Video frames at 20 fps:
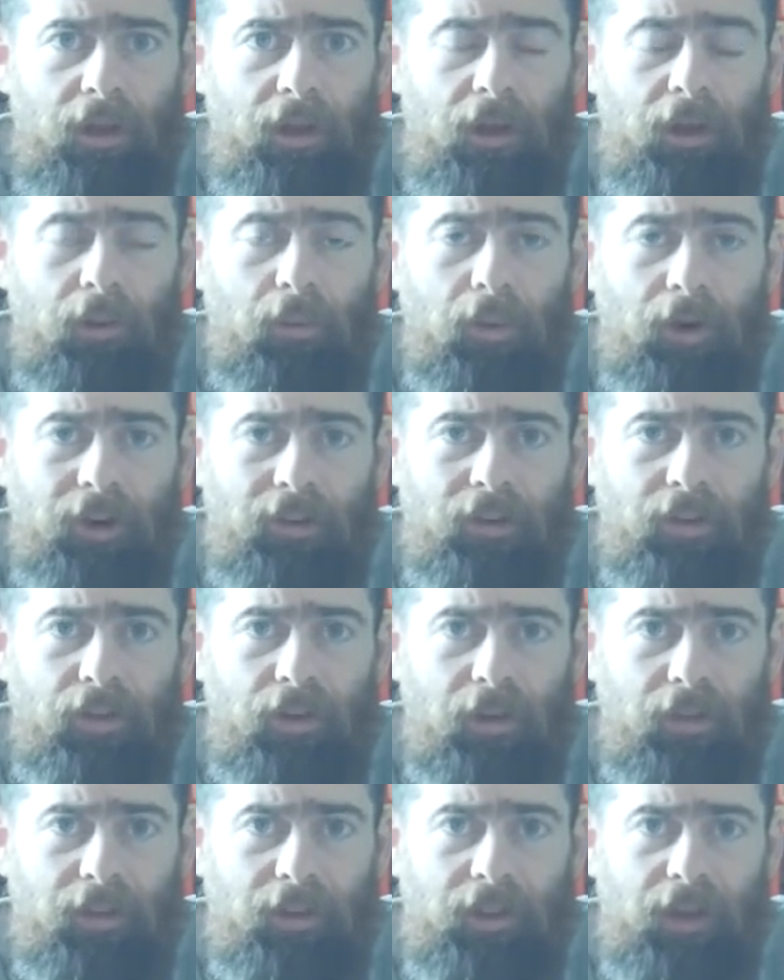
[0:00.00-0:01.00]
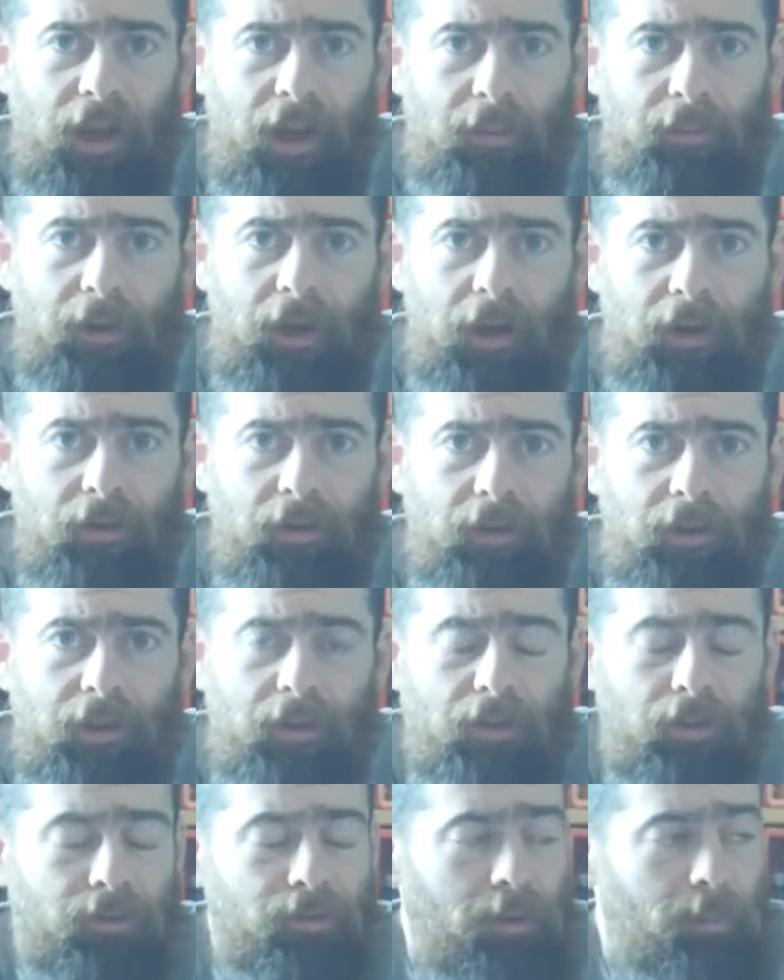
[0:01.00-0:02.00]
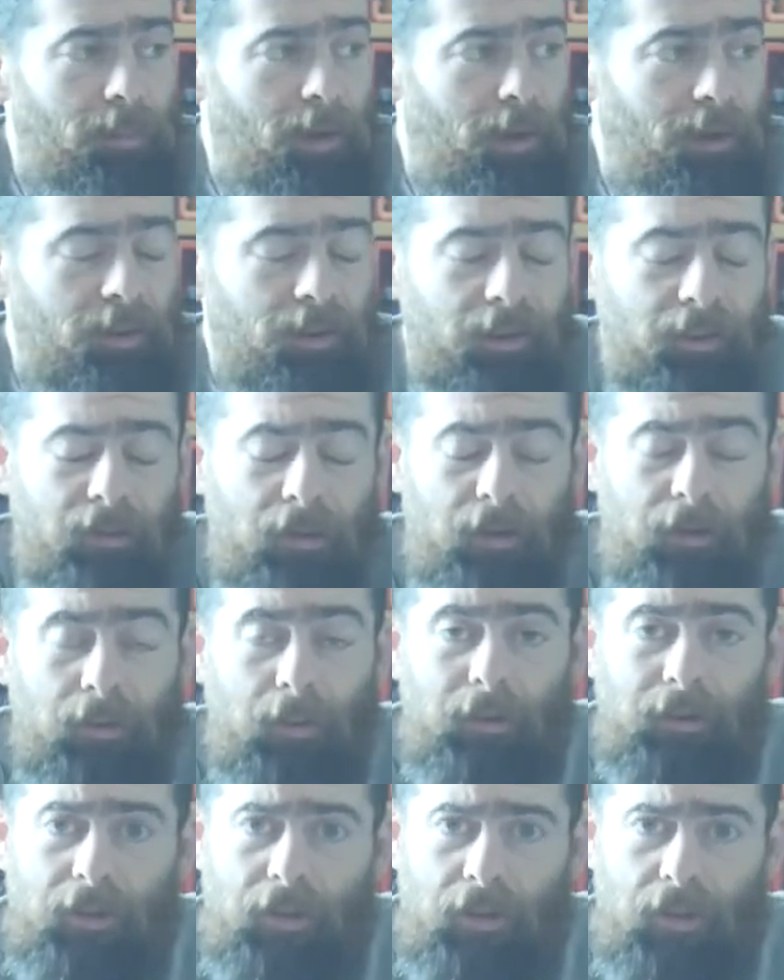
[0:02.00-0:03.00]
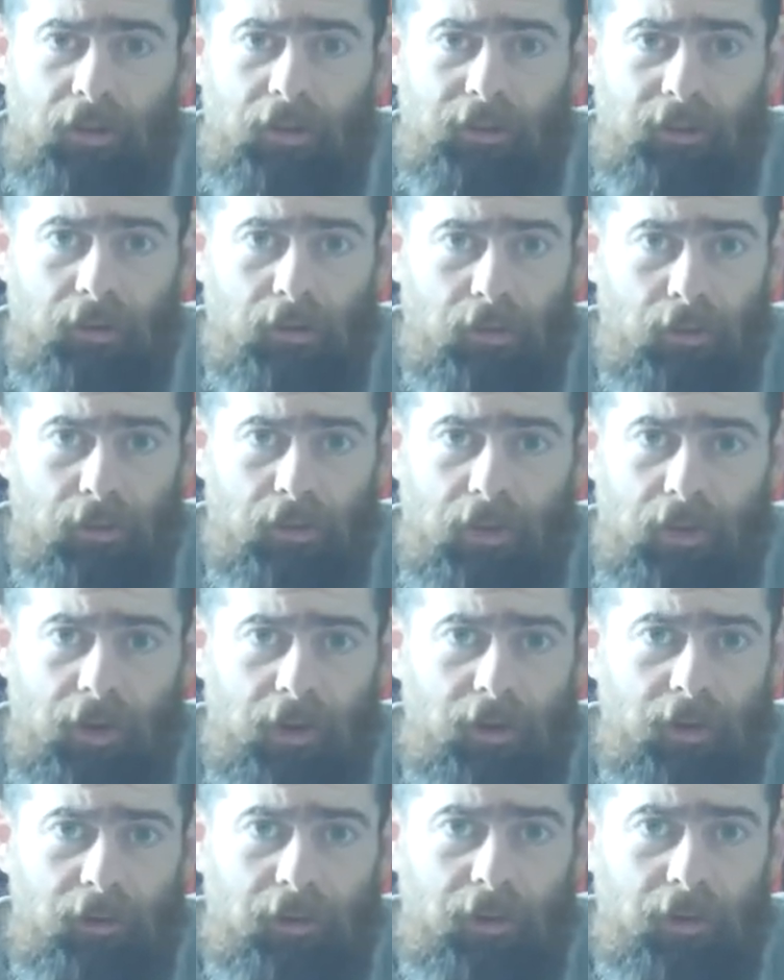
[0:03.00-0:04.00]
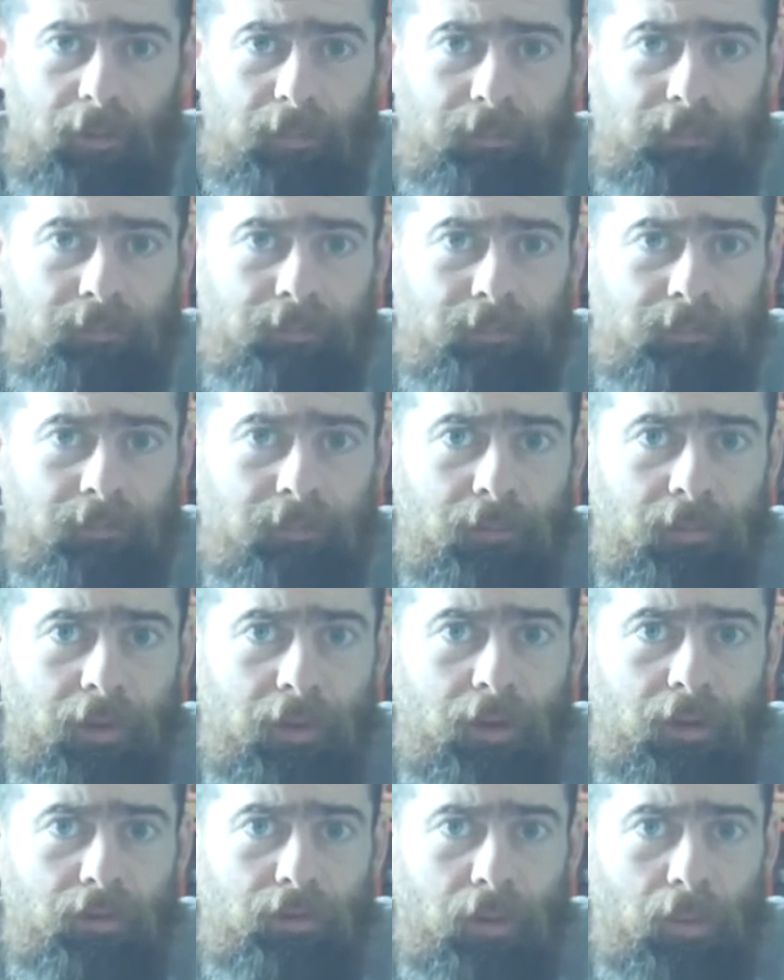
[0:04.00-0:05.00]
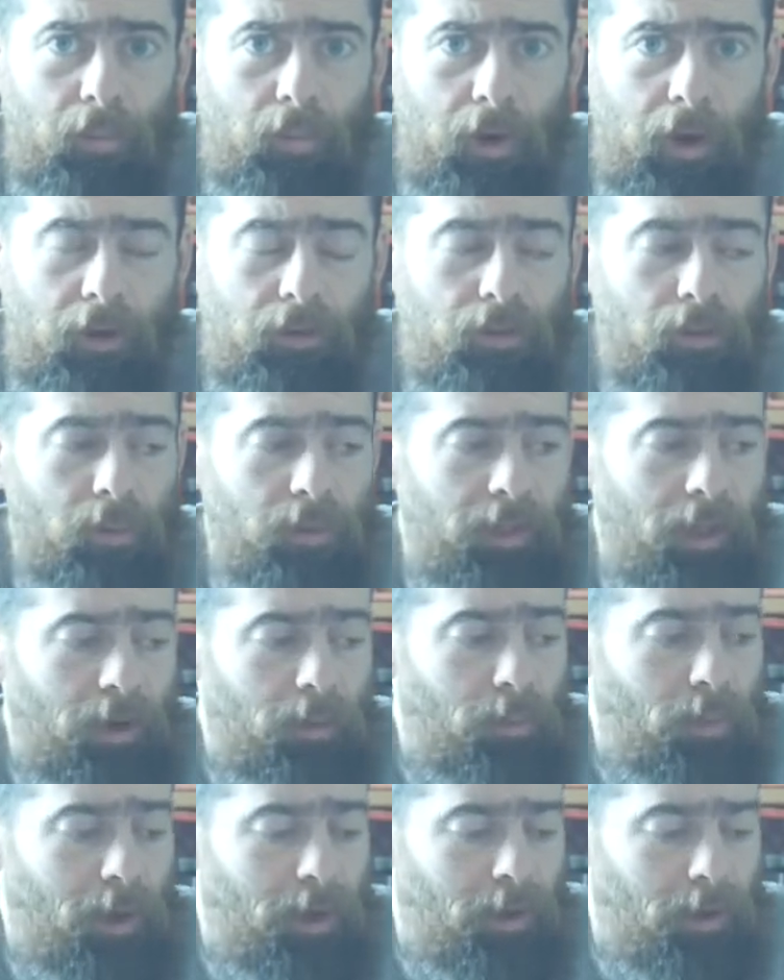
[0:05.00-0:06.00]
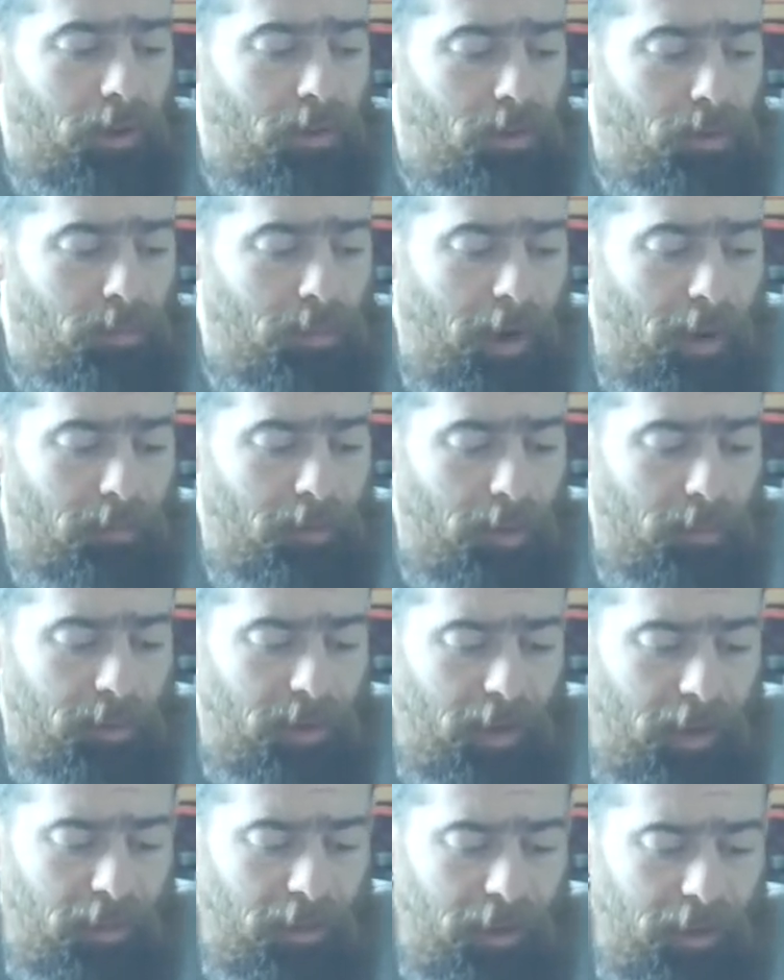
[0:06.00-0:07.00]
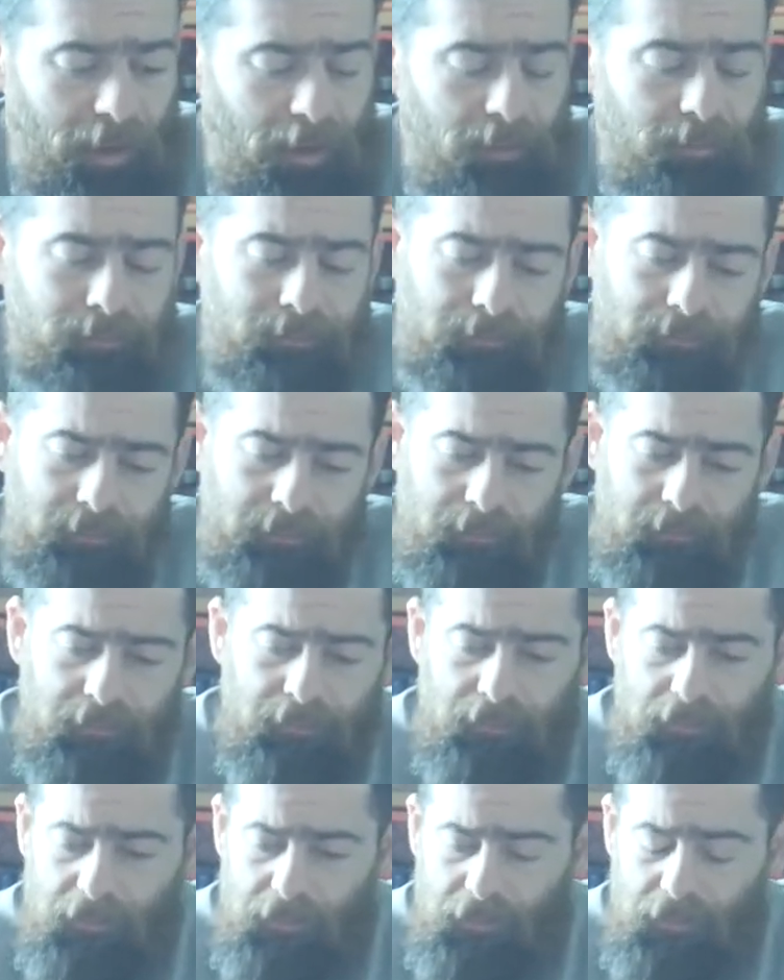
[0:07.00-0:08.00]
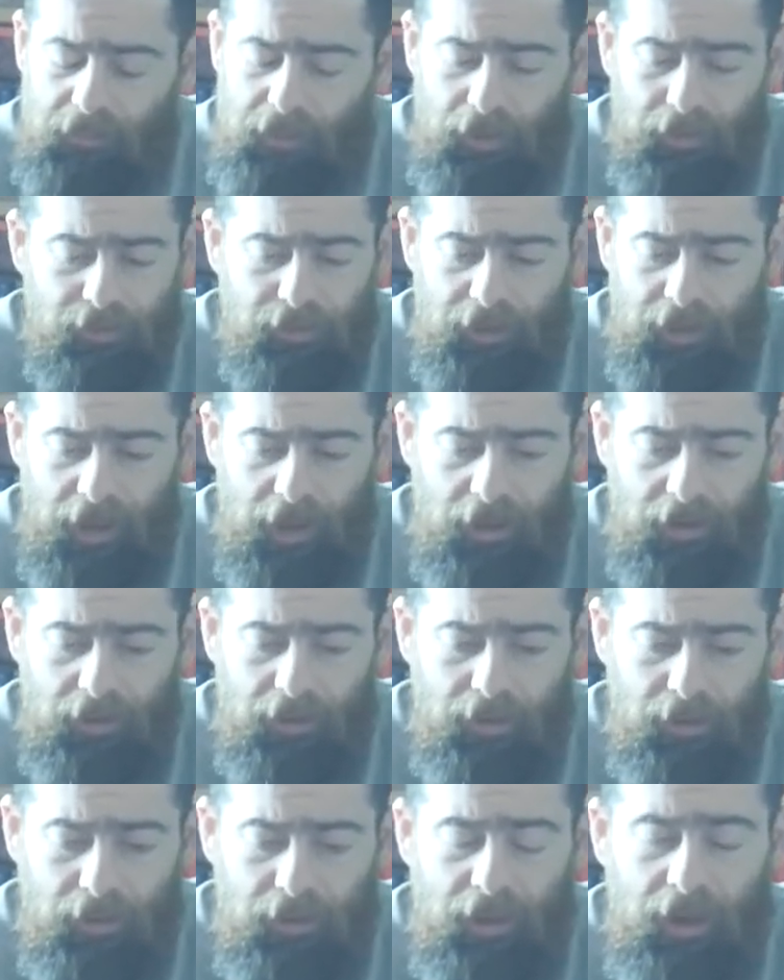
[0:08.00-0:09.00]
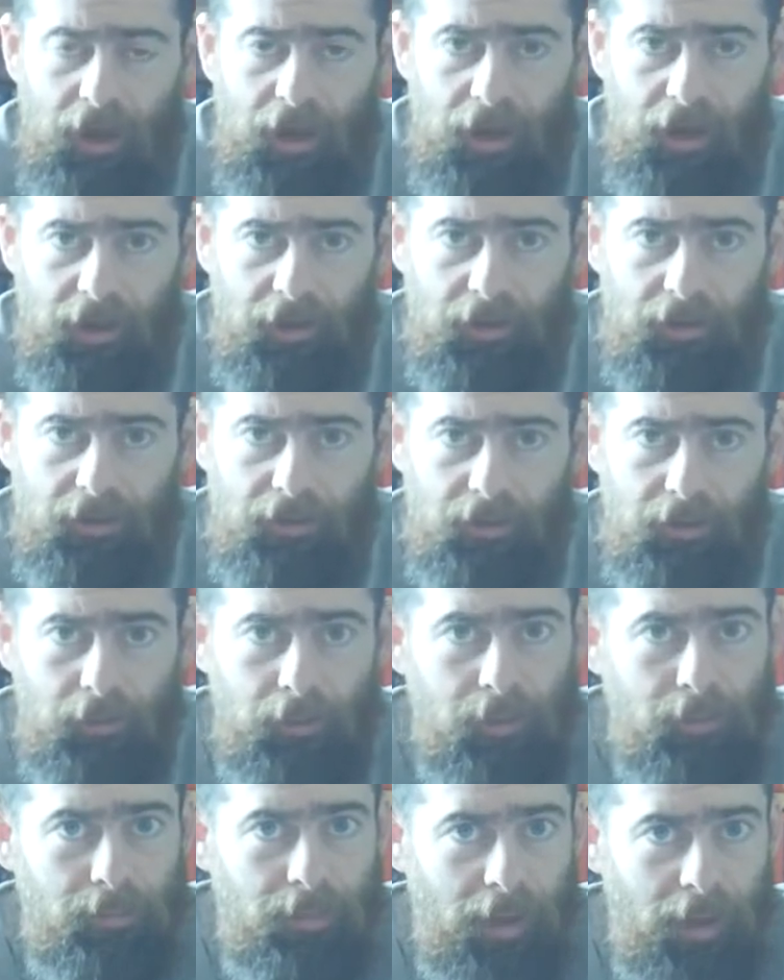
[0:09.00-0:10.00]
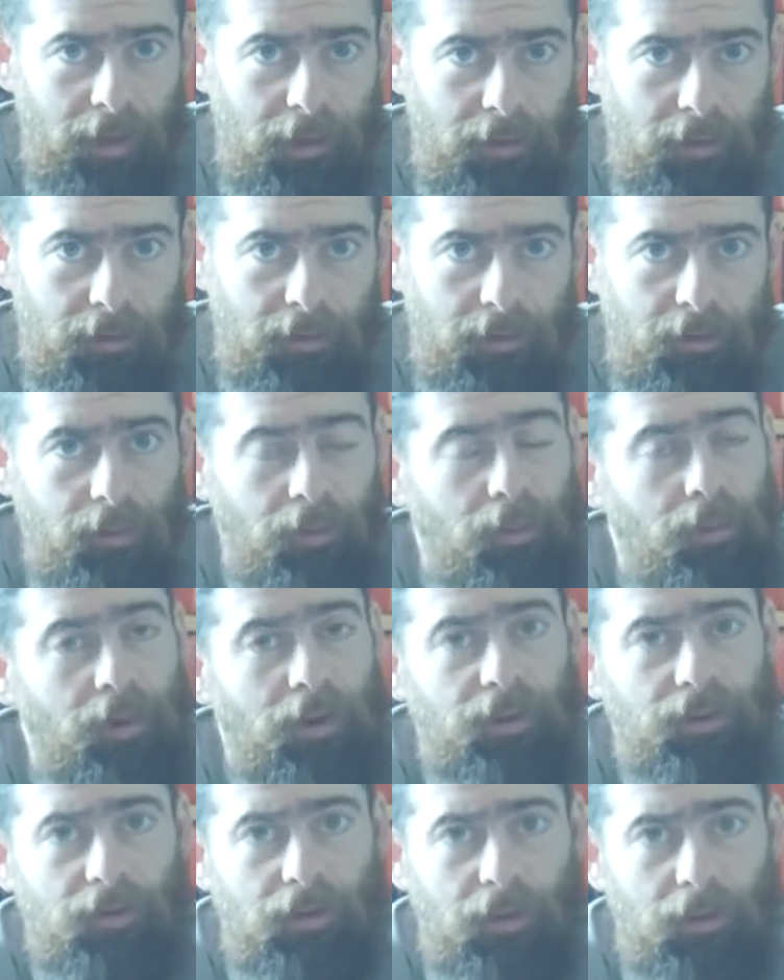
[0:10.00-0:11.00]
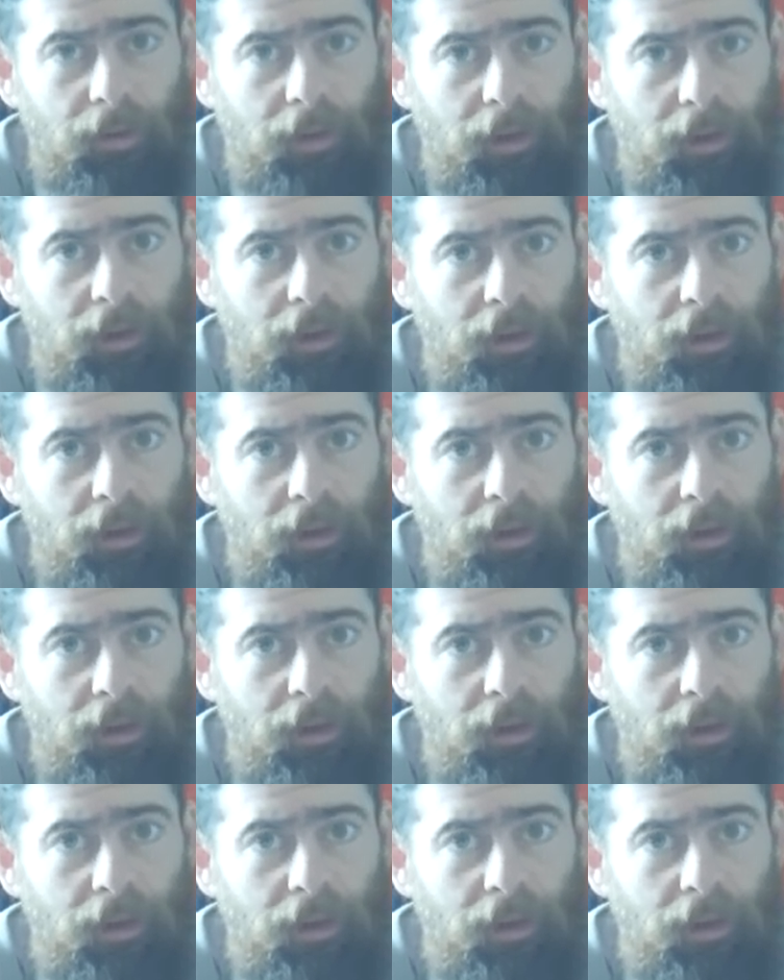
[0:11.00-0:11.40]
awareness all the time now, either from interior or exterior sources, I don't know from where. So when that awareness pops up again, like, don't forget, you're God doing Ben, doing what you're doing.